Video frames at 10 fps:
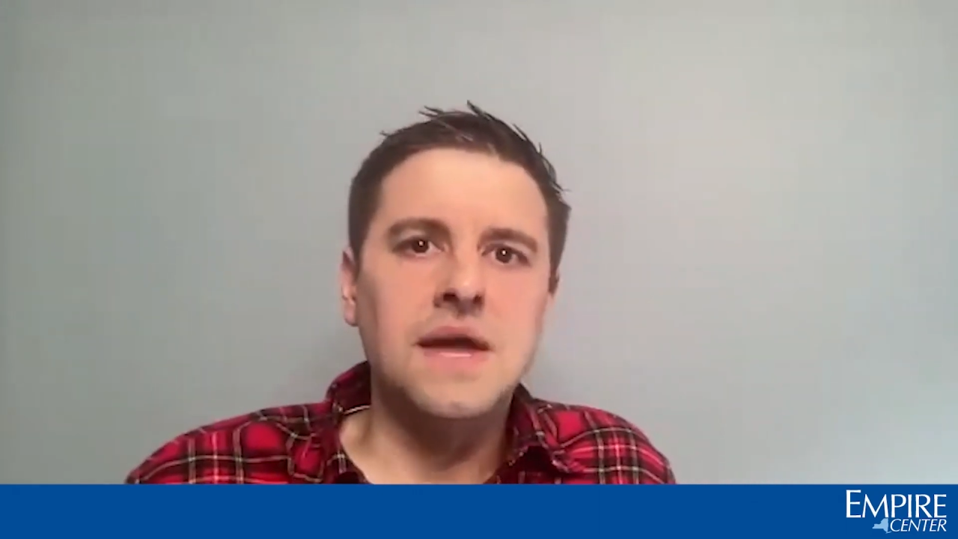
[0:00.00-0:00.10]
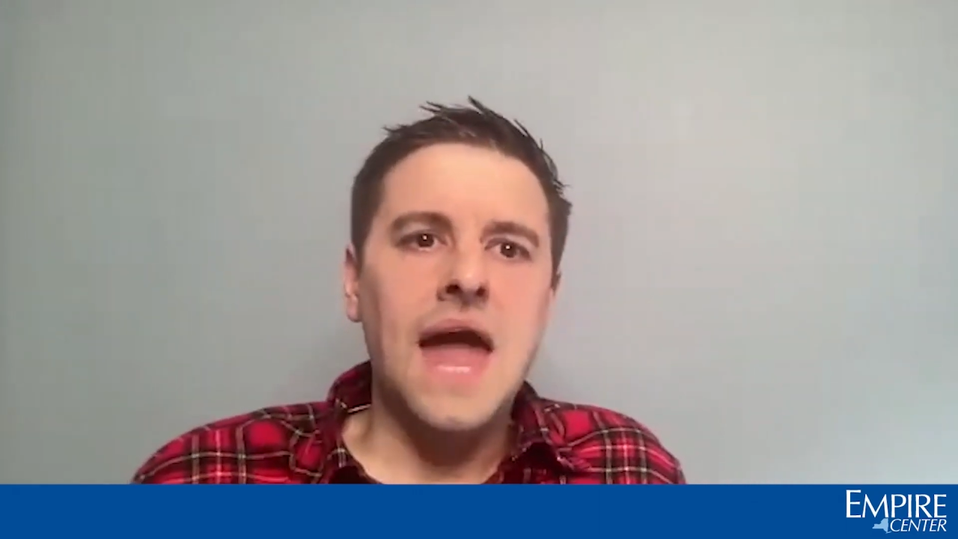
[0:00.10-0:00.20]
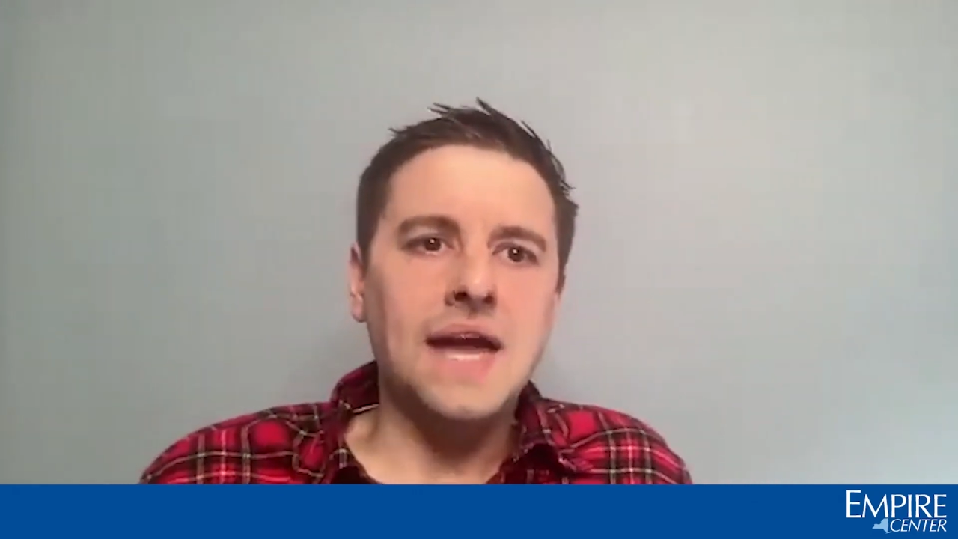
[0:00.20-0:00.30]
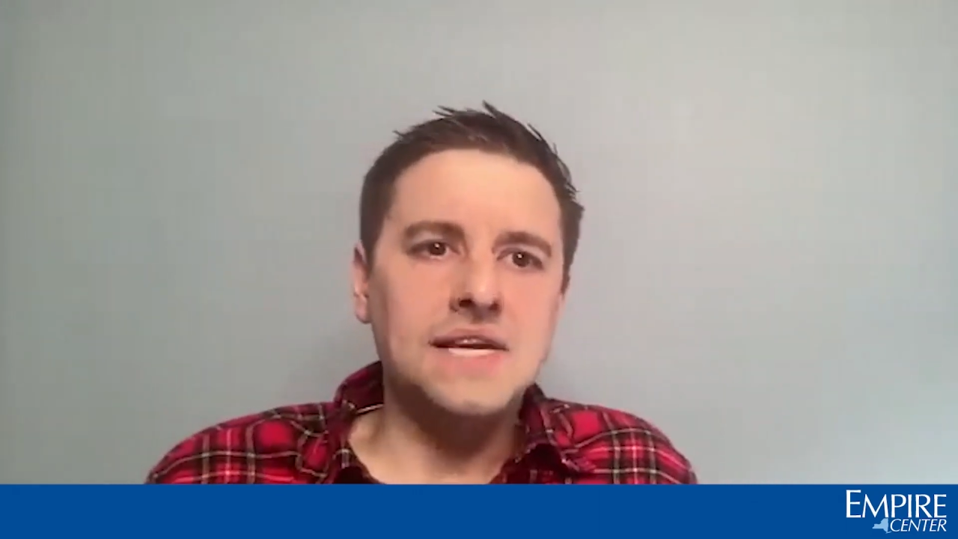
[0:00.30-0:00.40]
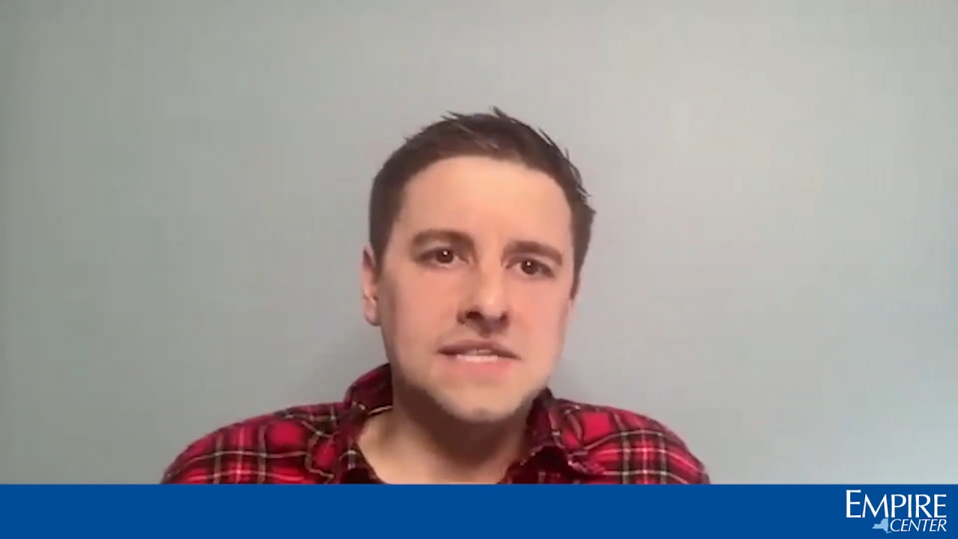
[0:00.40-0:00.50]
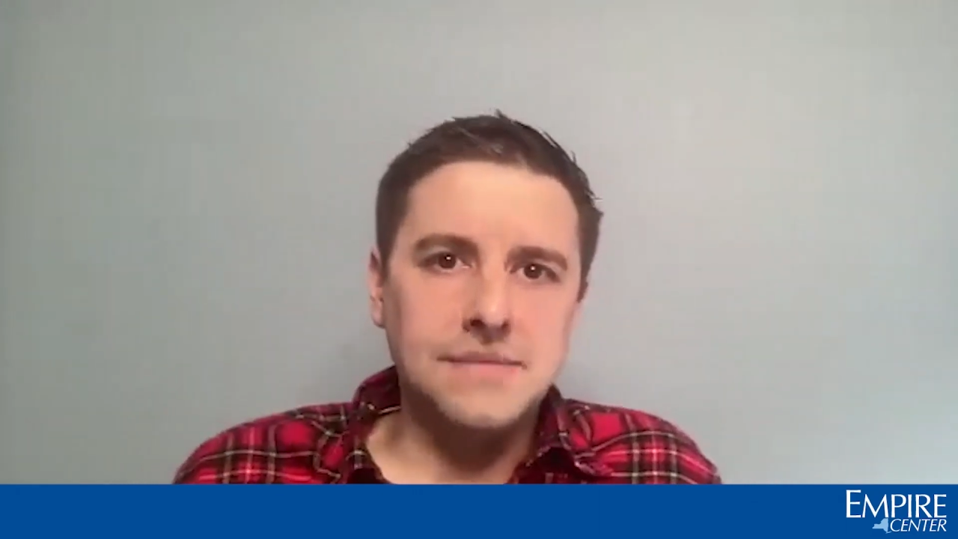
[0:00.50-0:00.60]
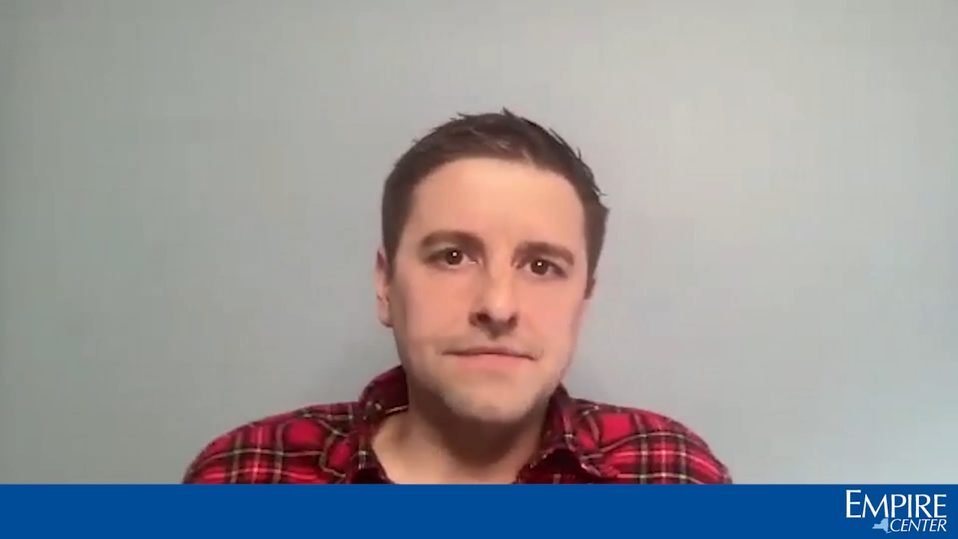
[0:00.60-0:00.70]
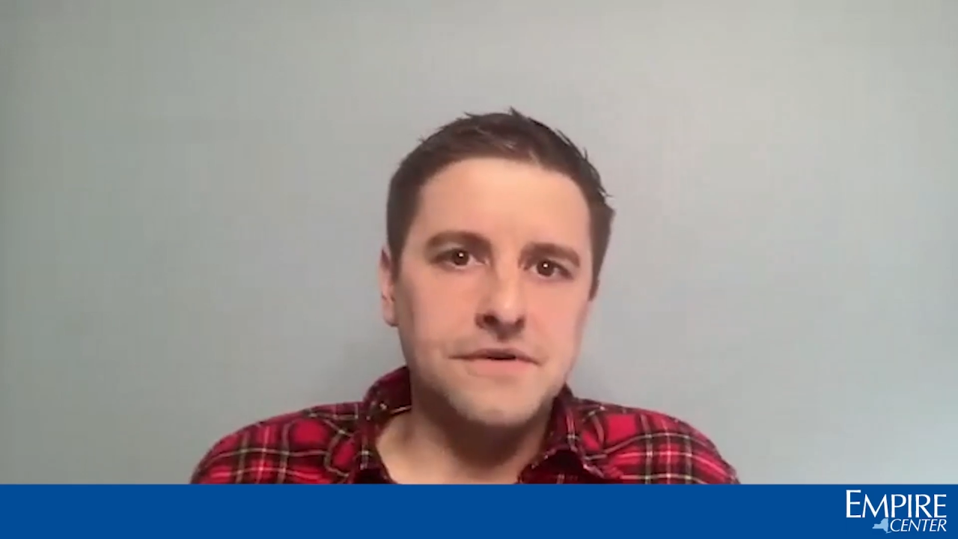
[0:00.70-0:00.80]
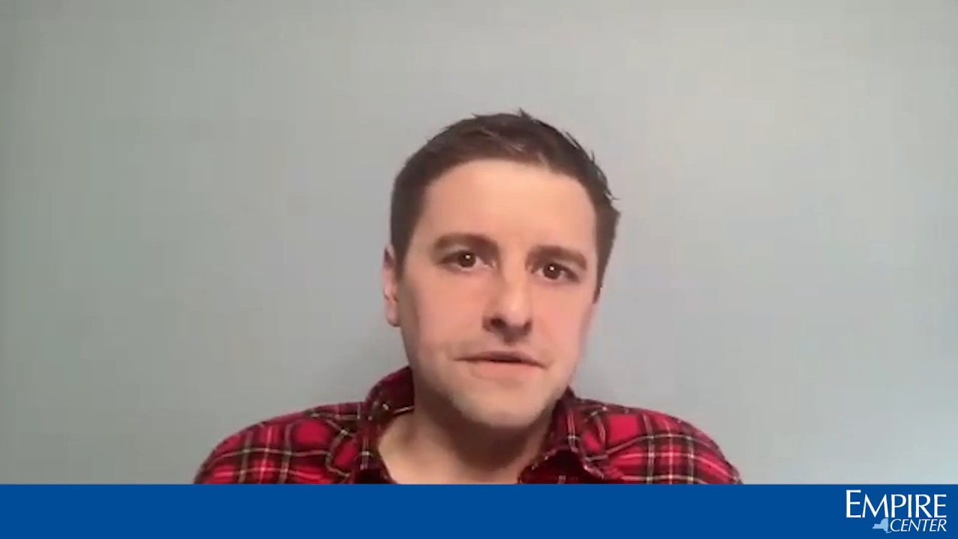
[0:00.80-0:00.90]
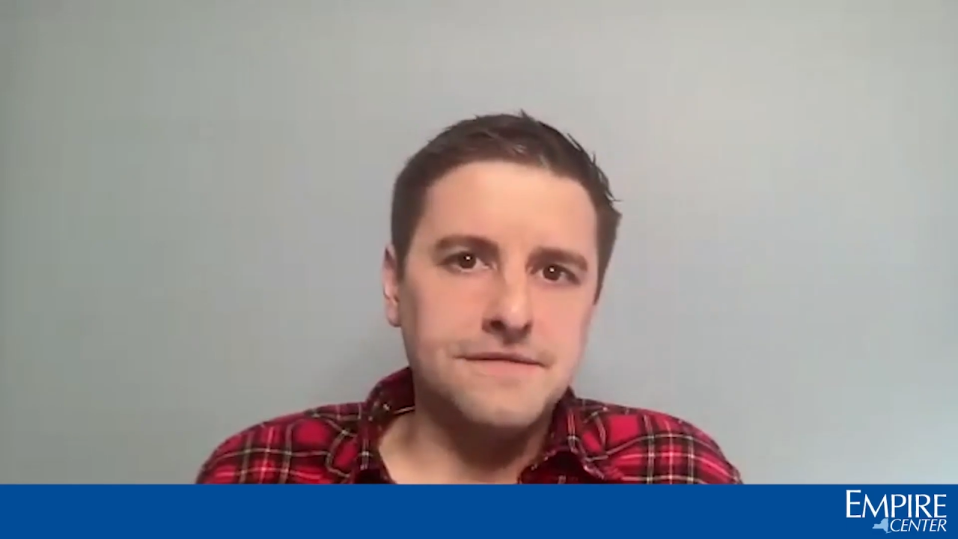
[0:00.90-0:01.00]
except
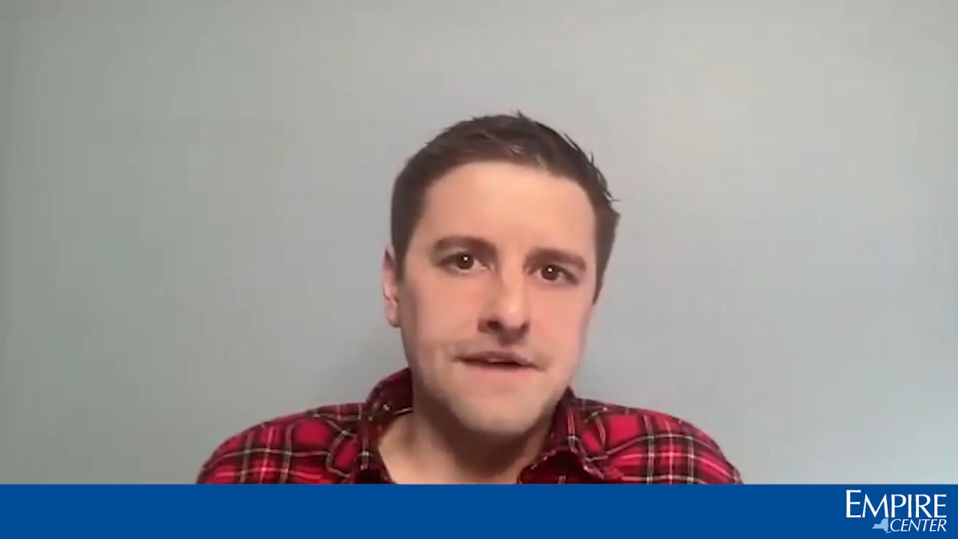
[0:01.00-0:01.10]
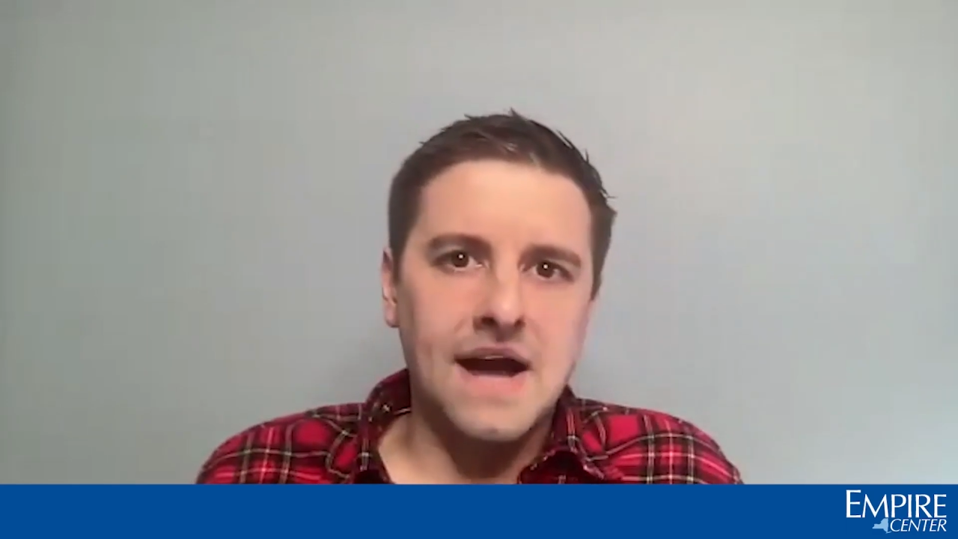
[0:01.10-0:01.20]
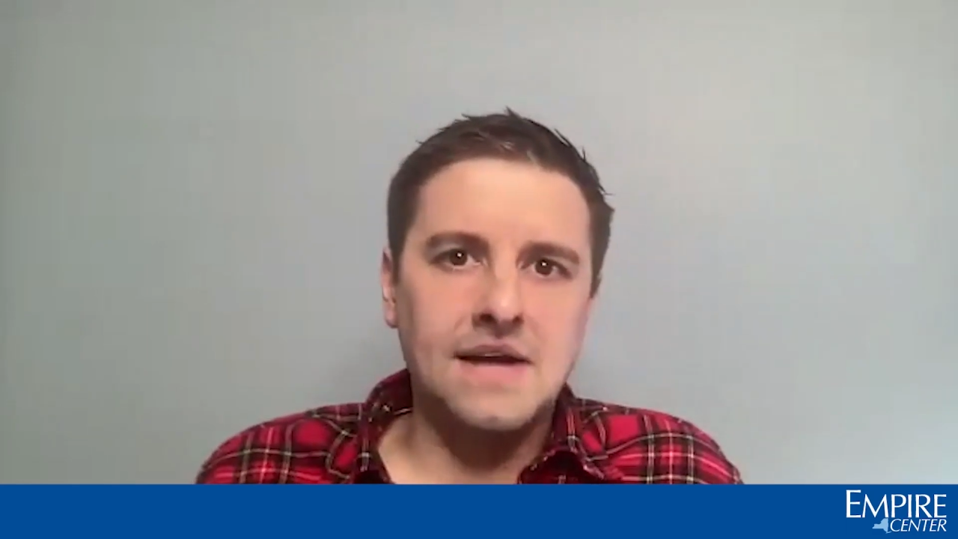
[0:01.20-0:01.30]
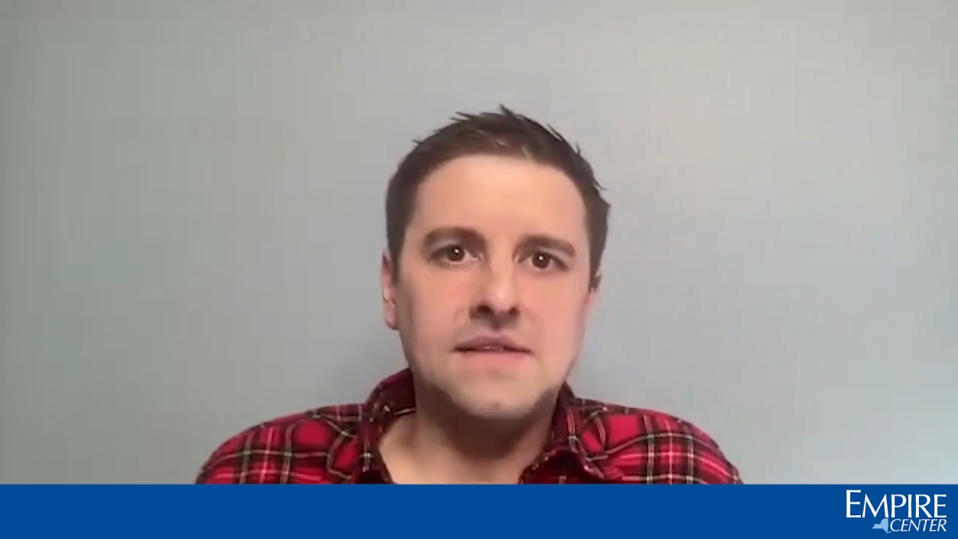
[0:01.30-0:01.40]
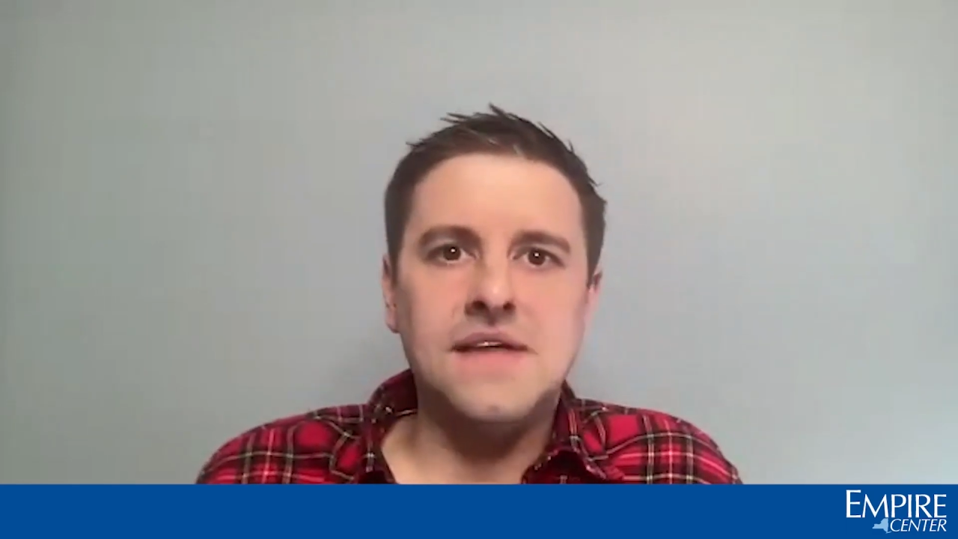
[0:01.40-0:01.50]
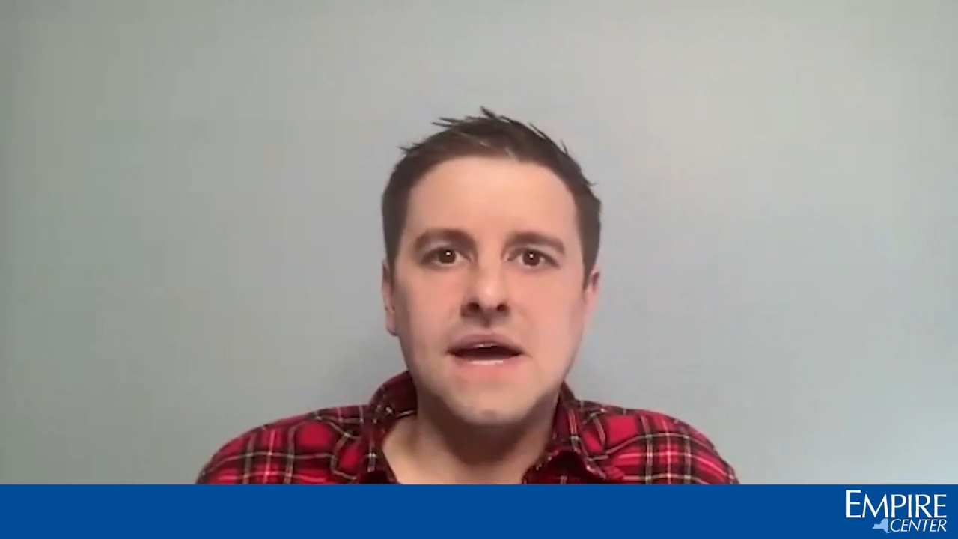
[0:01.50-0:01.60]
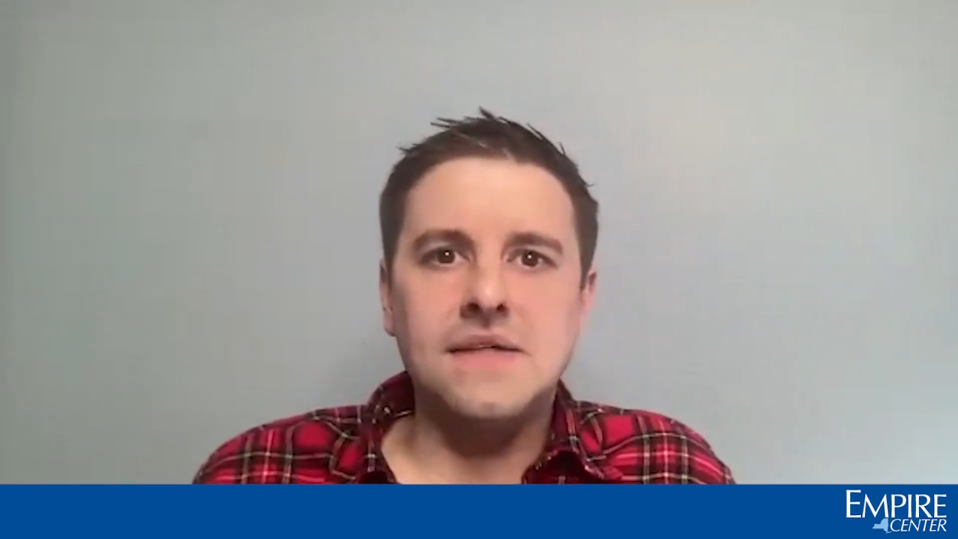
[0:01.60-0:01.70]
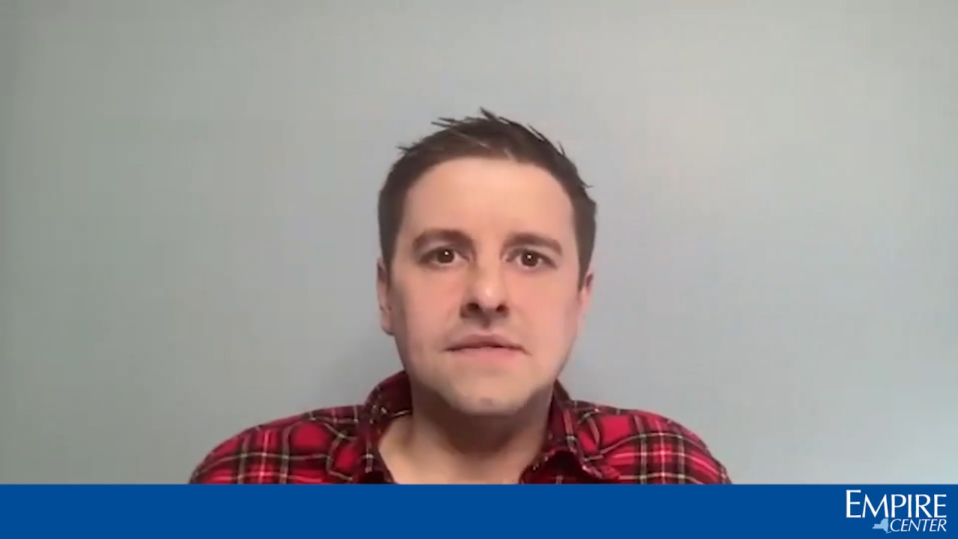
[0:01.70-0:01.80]
for the fact that